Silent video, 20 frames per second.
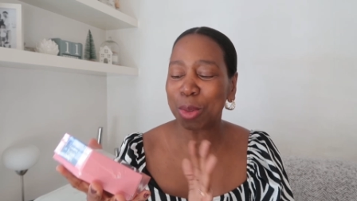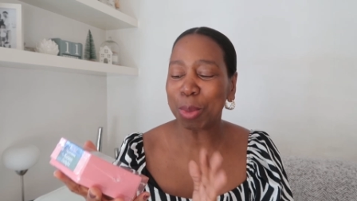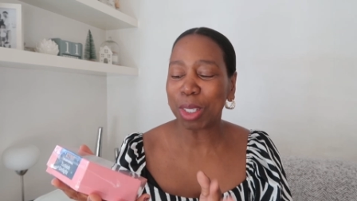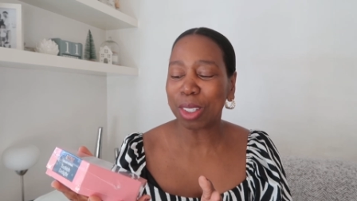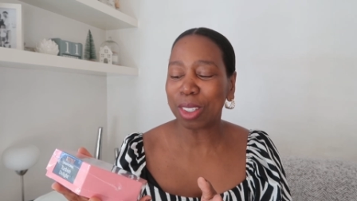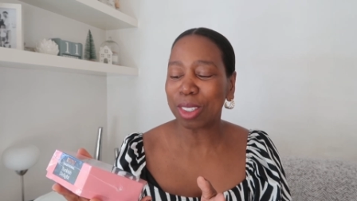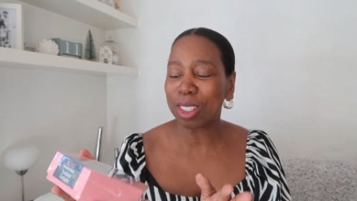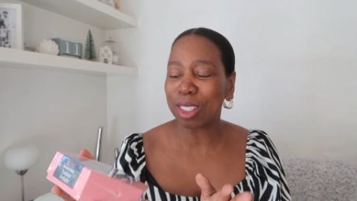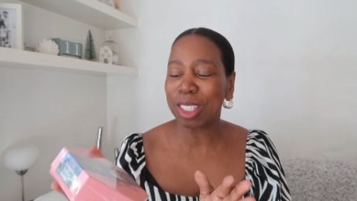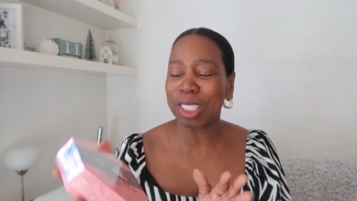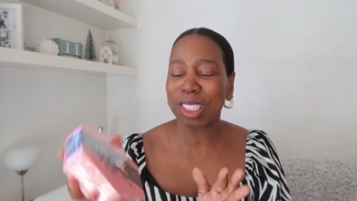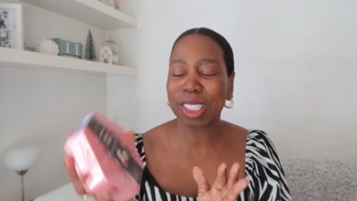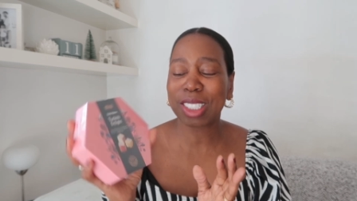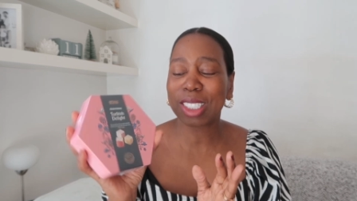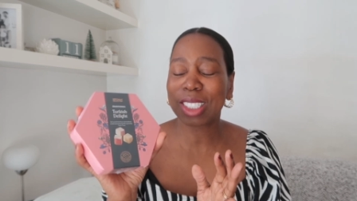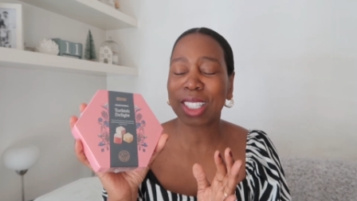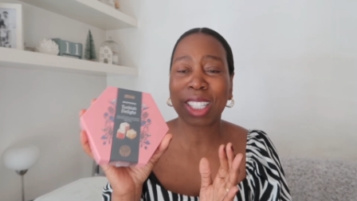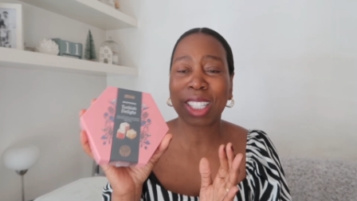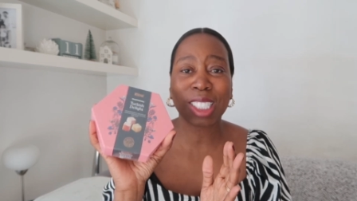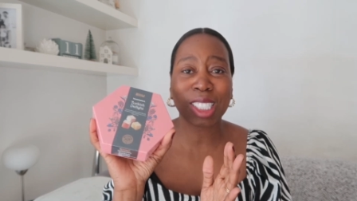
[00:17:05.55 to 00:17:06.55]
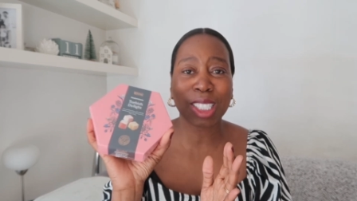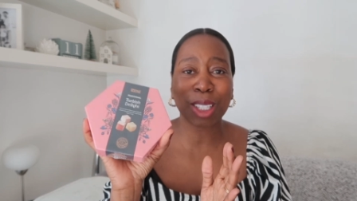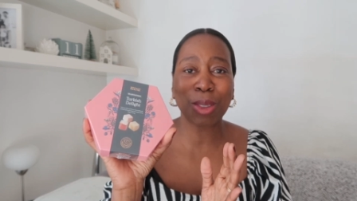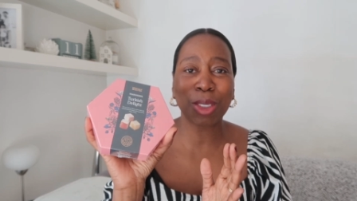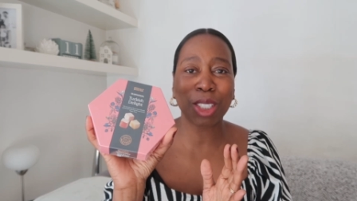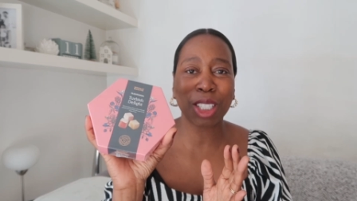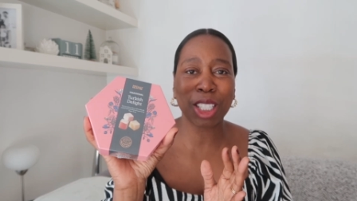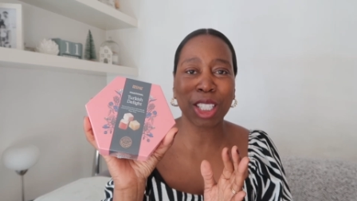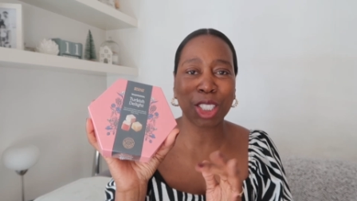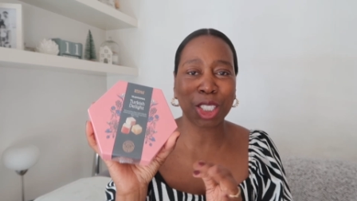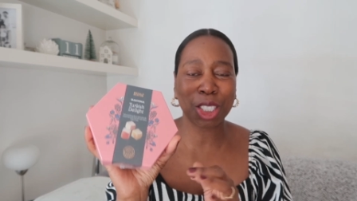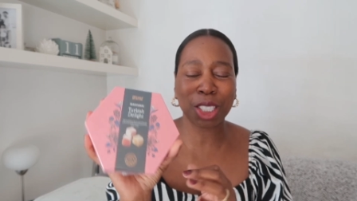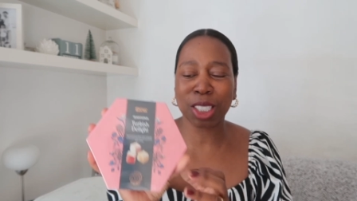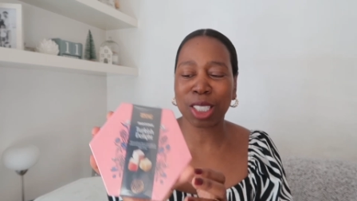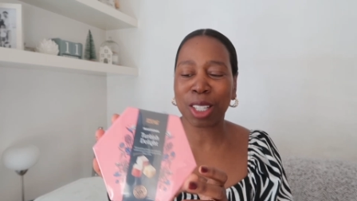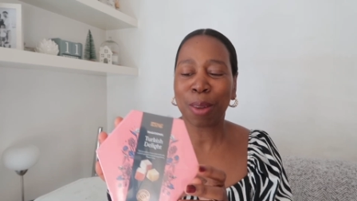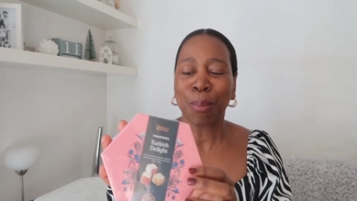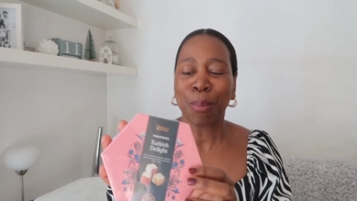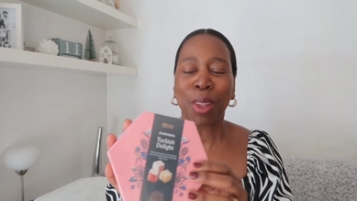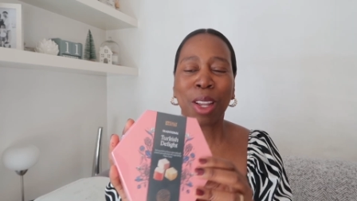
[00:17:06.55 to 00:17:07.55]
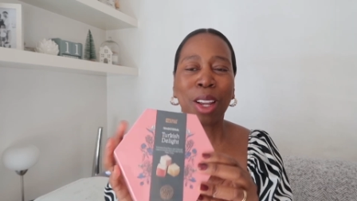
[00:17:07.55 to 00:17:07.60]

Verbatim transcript: Oh my goodness, they're so delicious.